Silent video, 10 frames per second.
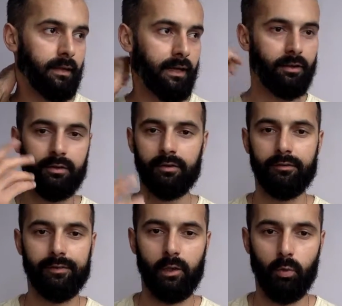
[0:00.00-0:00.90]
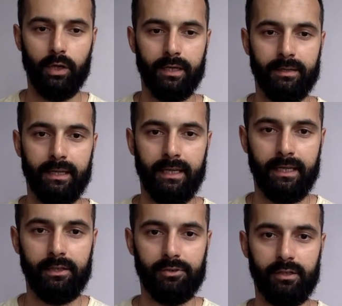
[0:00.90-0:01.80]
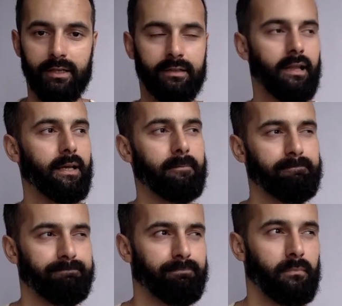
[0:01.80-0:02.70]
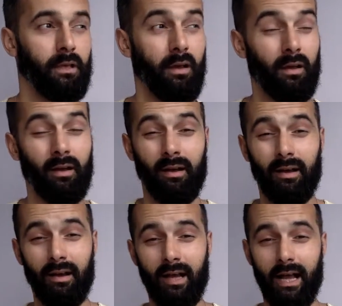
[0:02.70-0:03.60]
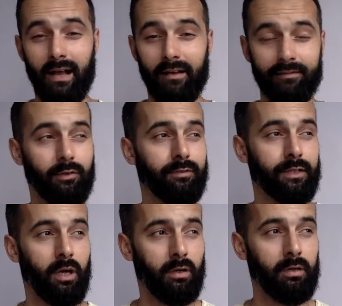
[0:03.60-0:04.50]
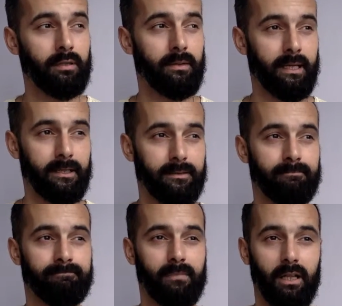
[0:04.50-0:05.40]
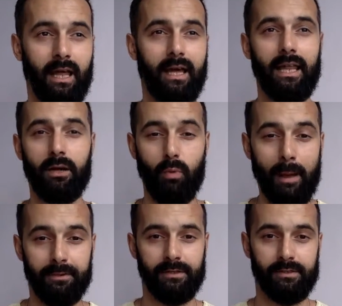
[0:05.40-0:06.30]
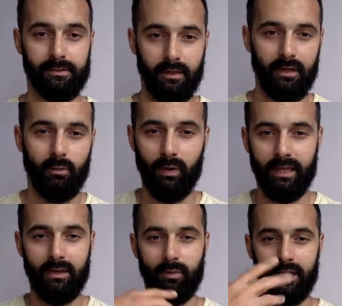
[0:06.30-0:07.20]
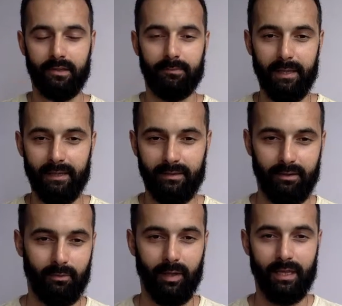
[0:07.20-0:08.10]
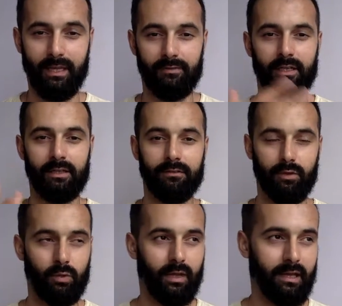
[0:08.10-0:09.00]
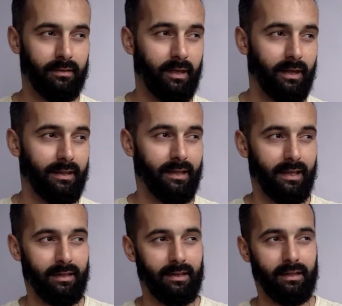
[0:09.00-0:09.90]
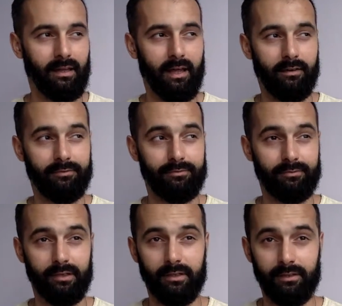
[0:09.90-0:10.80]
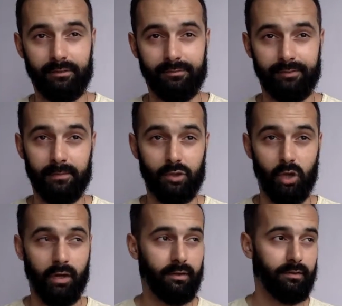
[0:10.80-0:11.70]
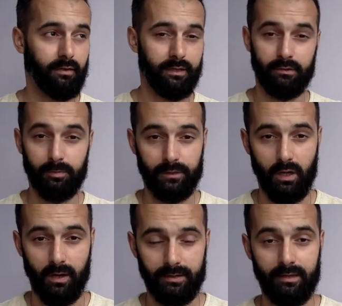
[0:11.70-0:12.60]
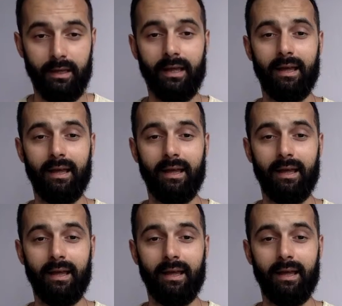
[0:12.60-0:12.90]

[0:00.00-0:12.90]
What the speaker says: another filler word in English is like, I've often heard like a lot of rappers when they speak, when they give an interview, they and a lot of film stars, like superstars,